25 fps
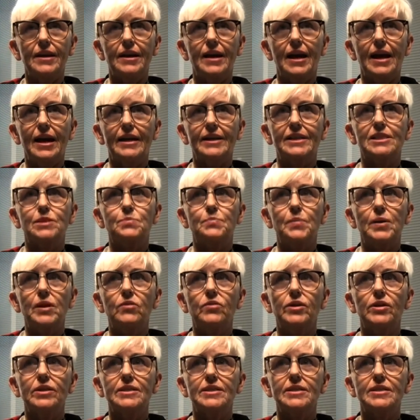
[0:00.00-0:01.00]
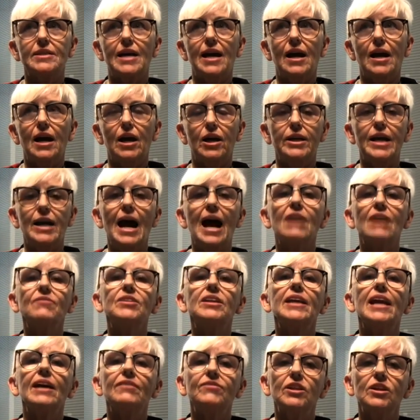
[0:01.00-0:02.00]
experience that and have a
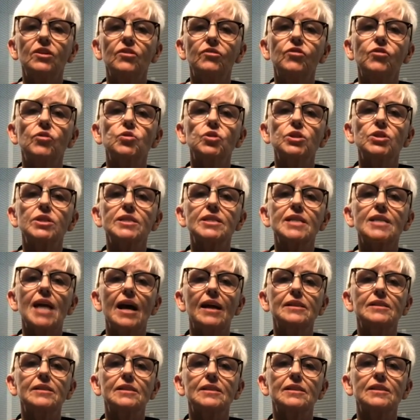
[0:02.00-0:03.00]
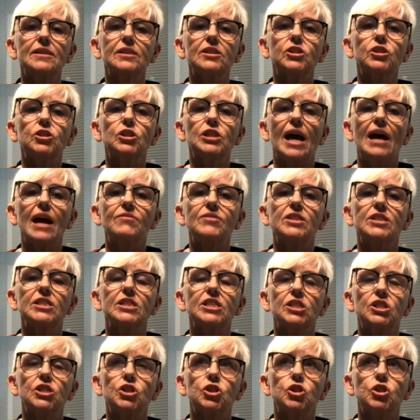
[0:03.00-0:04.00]
level of understanding, having
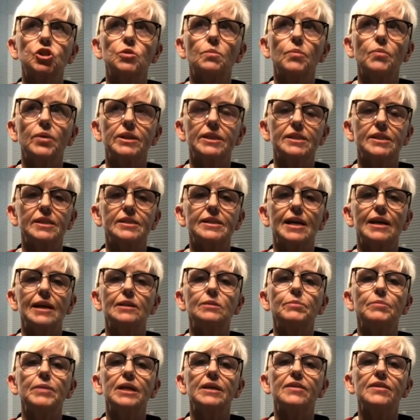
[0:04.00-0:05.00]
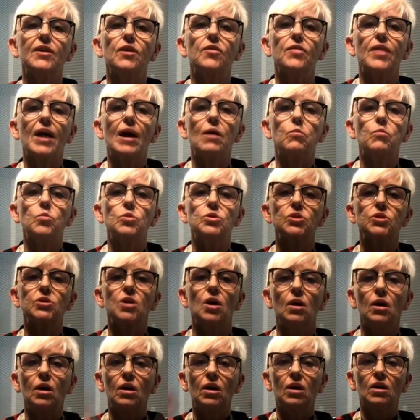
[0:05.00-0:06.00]
somebody to tell me that that was
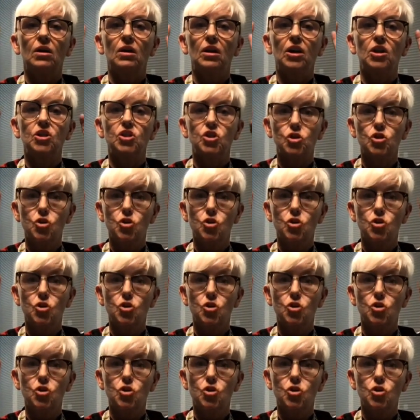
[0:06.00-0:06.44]
as